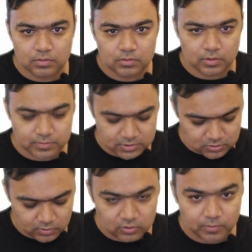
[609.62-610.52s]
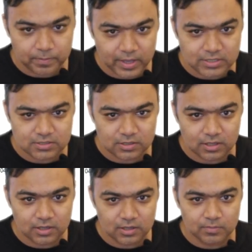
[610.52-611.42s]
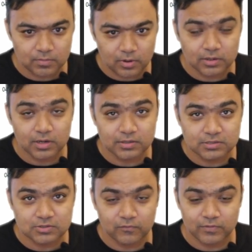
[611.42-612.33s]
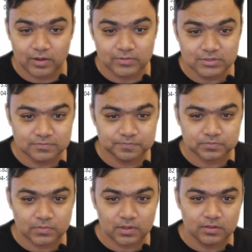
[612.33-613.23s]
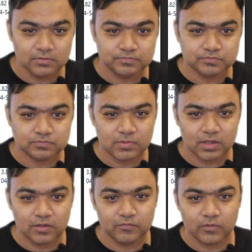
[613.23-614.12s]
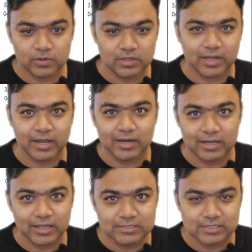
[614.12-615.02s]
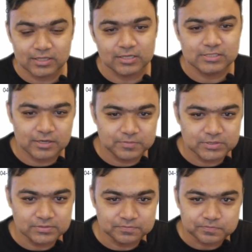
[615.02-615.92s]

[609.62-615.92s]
So I'm just going to paste the model underscore flowers. If you want the direct link, it's in the description.